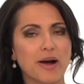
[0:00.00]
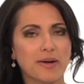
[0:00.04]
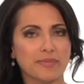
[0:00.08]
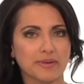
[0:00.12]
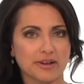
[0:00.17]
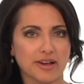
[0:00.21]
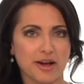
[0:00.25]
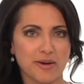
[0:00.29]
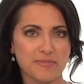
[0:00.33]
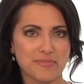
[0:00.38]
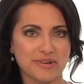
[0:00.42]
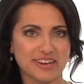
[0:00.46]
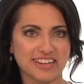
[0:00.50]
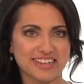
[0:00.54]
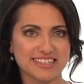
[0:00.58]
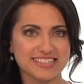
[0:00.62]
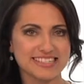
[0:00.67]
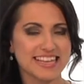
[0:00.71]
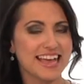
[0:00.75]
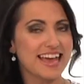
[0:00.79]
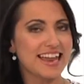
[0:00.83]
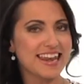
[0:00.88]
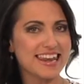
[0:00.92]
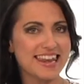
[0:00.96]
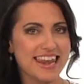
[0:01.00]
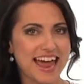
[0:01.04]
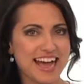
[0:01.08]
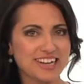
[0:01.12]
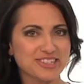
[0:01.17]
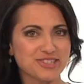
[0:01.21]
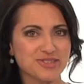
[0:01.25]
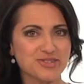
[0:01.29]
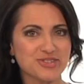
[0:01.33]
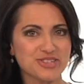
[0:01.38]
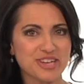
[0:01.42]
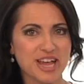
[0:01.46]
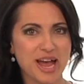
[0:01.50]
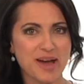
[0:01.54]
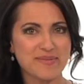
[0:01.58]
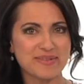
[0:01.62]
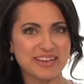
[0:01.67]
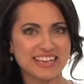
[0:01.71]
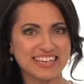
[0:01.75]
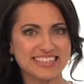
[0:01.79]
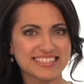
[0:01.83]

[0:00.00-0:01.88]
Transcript: public companies. Not too shabby.